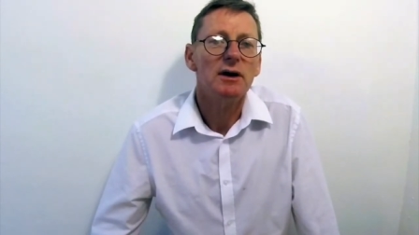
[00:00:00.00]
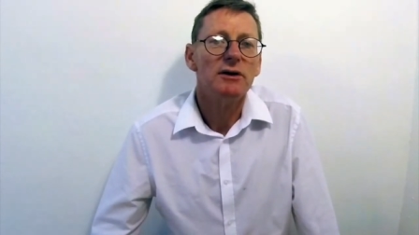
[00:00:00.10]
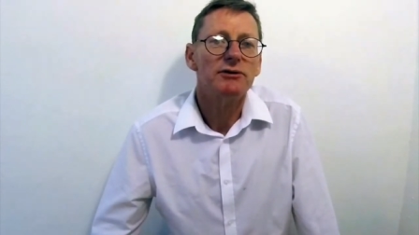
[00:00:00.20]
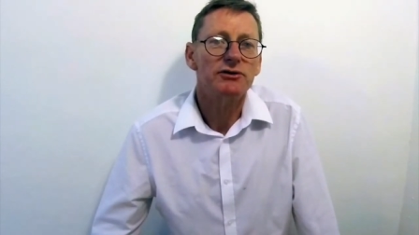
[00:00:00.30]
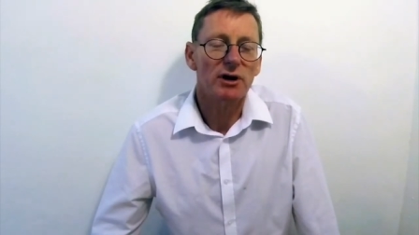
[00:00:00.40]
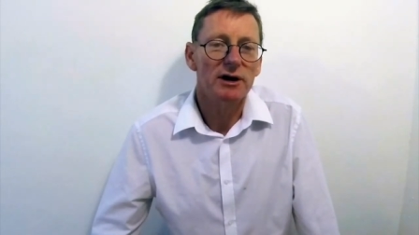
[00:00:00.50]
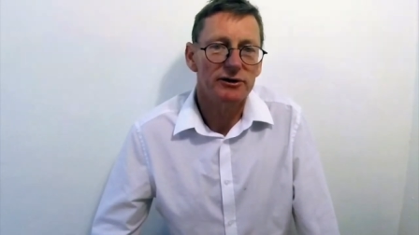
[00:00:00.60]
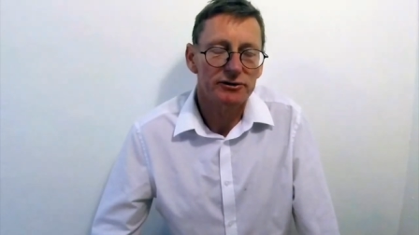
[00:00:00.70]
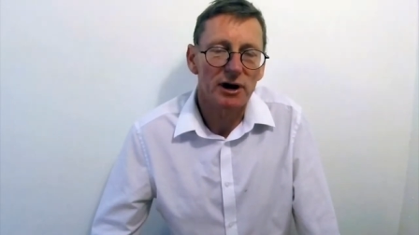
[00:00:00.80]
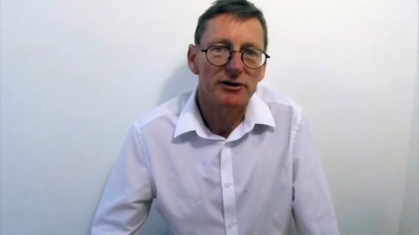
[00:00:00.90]
for
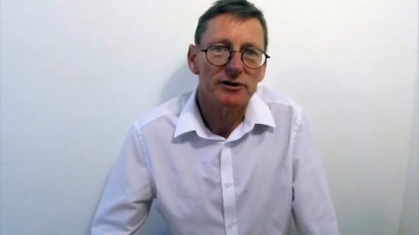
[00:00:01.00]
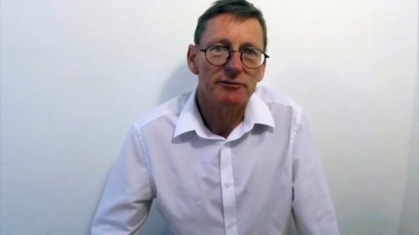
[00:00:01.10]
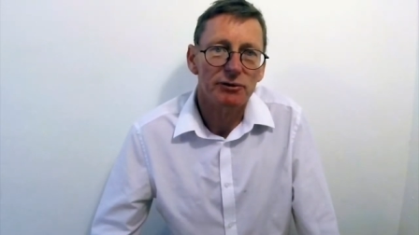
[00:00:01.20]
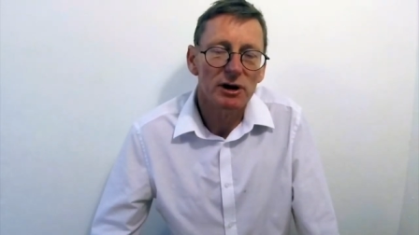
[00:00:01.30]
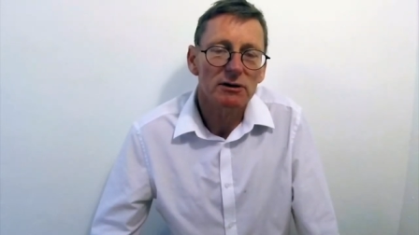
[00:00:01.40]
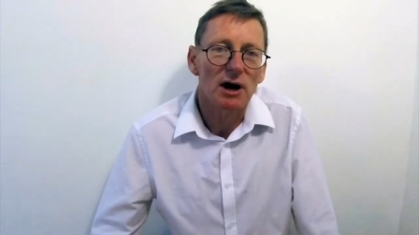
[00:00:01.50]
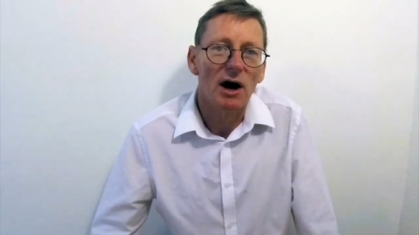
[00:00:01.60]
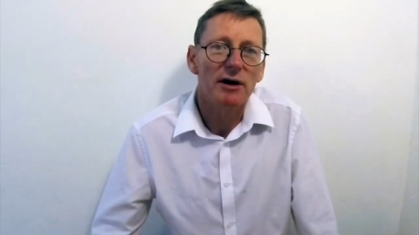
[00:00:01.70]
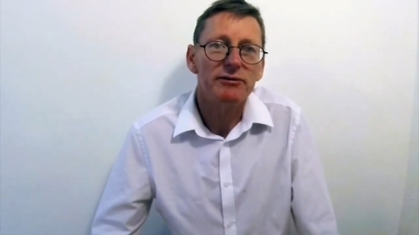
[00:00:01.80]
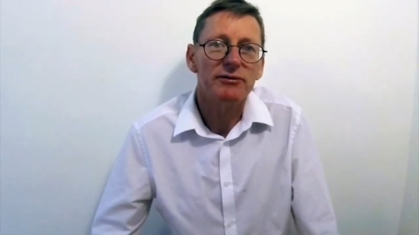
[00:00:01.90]
trainees to get in real
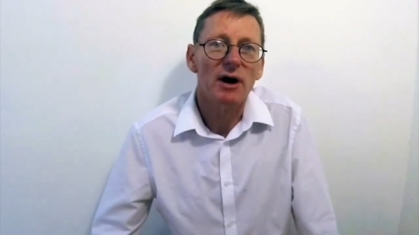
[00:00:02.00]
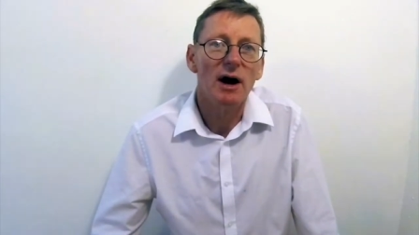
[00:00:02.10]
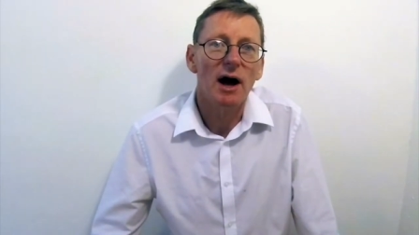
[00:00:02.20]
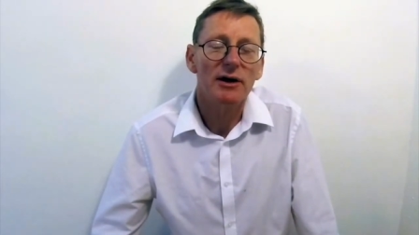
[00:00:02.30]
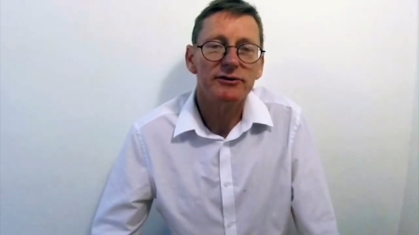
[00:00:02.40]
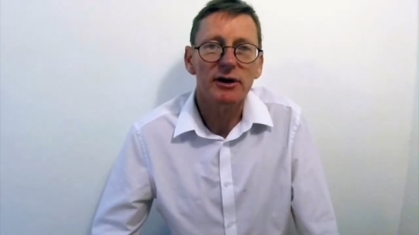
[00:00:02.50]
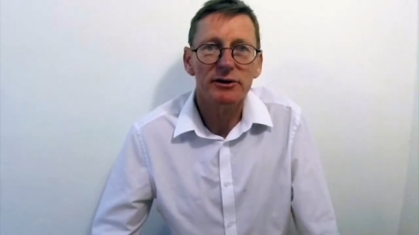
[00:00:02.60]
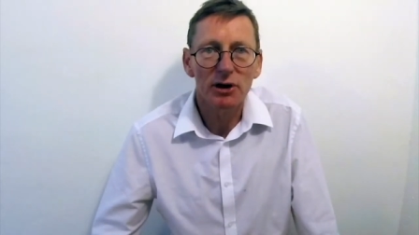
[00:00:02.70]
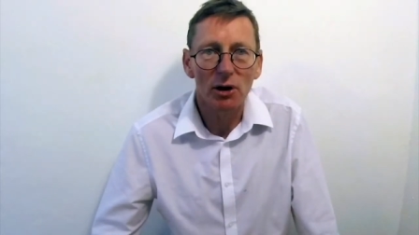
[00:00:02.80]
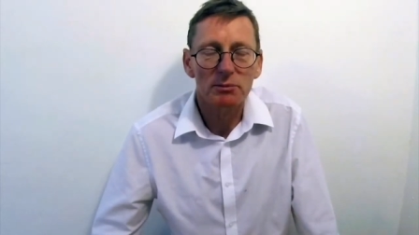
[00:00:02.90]
life, and so
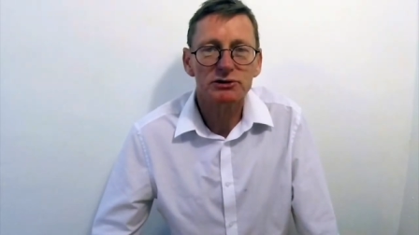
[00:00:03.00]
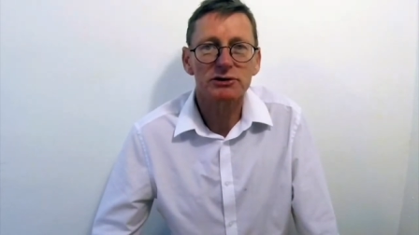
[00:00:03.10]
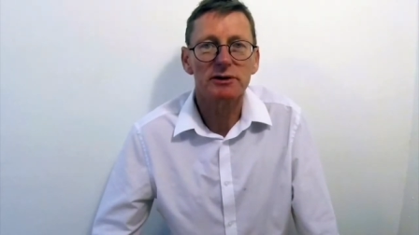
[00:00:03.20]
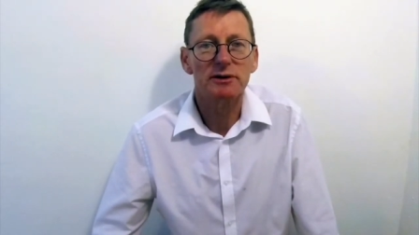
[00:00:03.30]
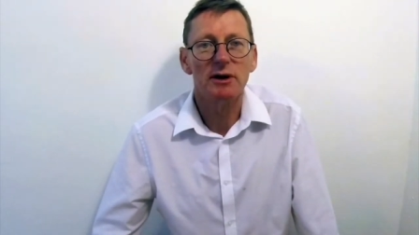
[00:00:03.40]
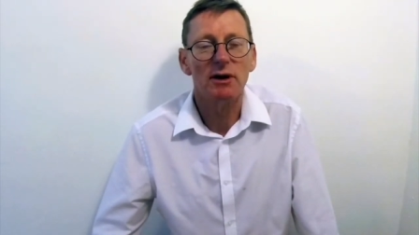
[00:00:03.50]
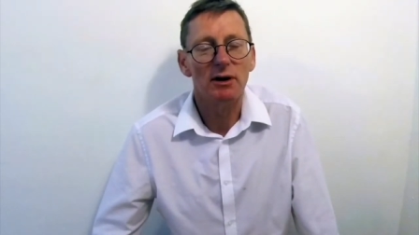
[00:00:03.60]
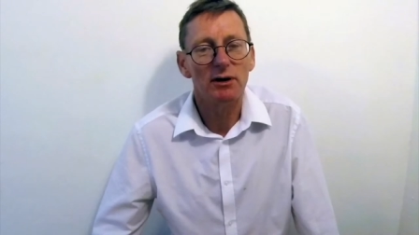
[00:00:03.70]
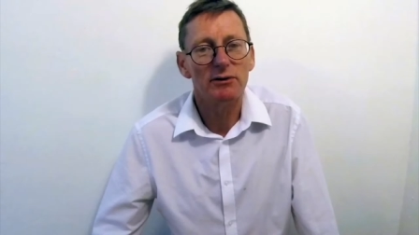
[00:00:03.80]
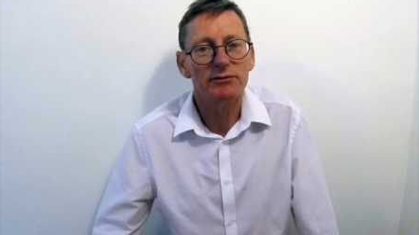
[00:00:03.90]
the option
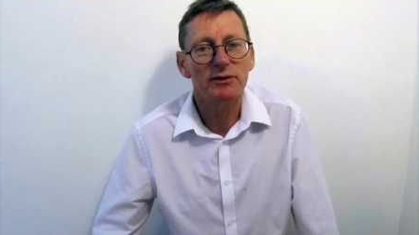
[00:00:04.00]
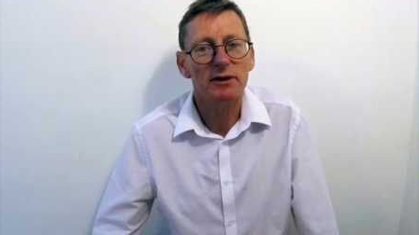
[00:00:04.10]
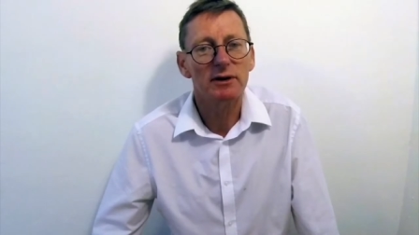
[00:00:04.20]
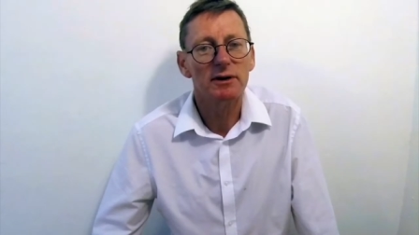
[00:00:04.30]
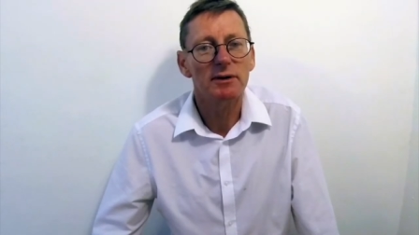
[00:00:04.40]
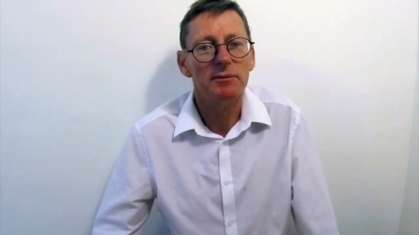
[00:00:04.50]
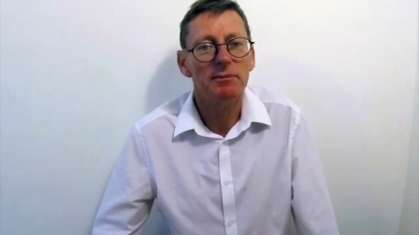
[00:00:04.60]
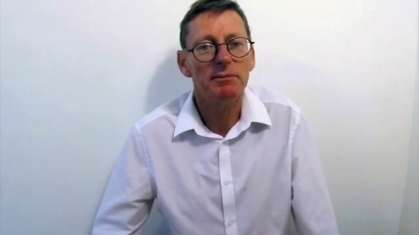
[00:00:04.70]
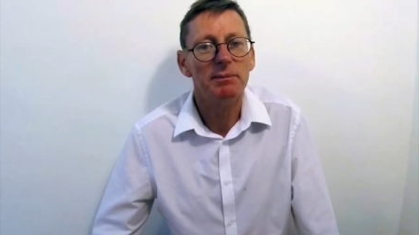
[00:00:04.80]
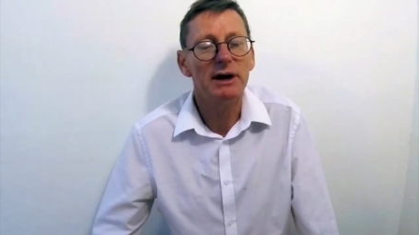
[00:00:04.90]
of
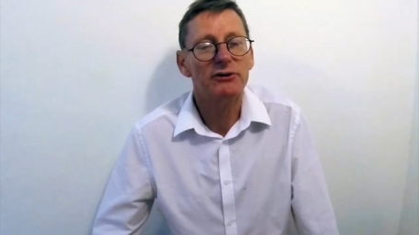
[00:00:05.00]
being